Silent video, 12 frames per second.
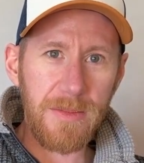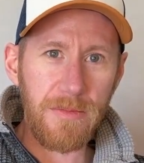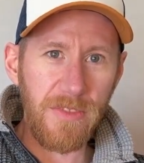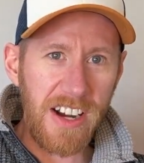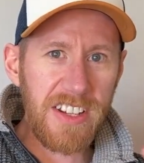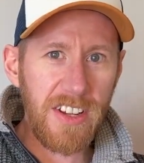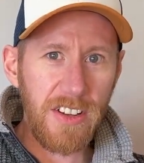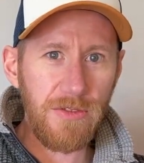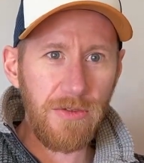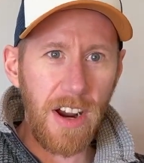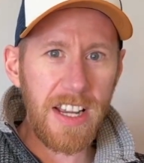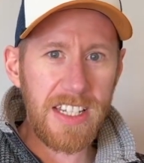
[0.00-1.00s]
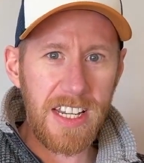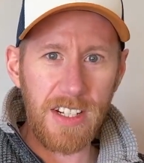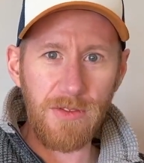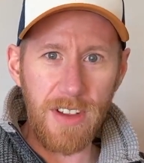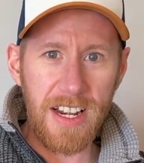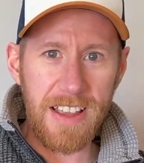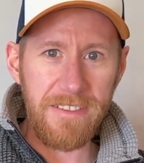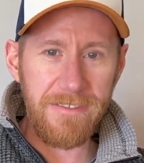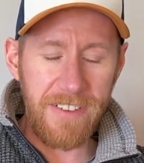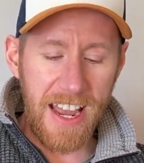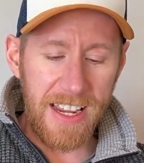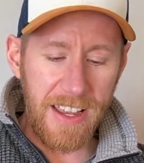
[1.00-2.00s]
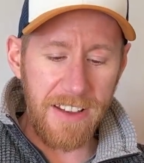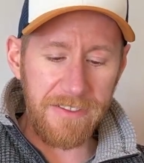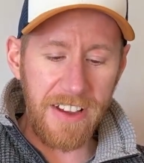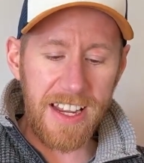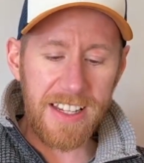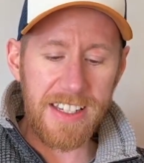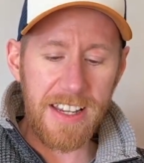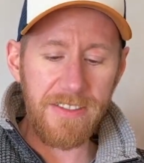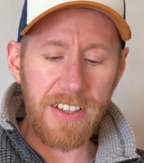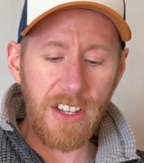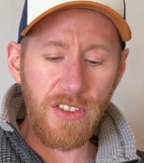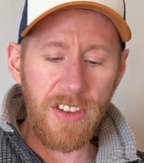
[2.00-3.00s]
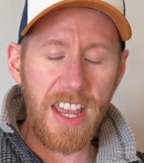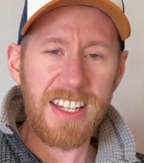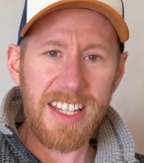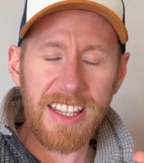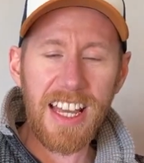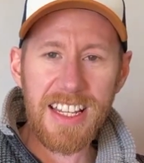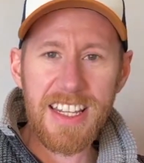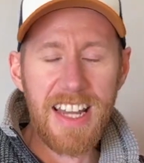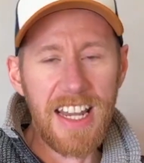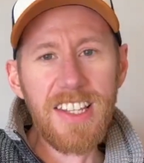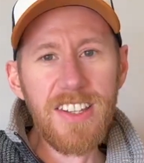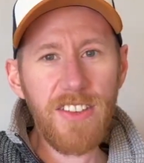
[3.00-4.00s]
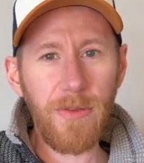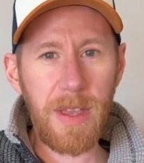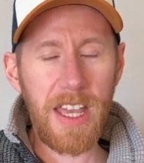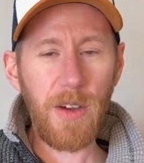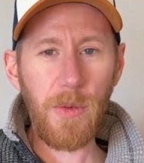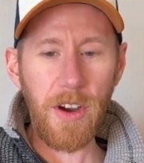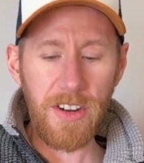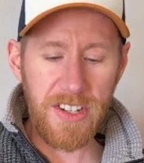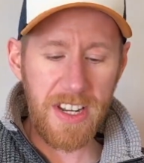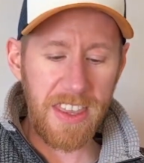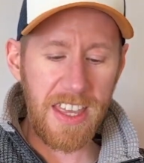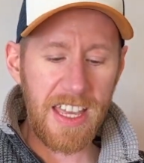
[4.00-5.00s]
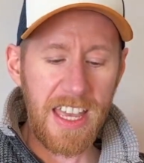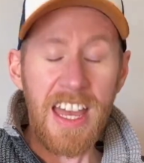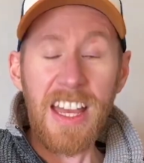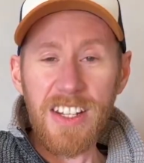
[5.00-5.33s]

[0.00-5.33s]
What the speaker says: Marasco's writing's really effective in creating that sense of being watched, I think,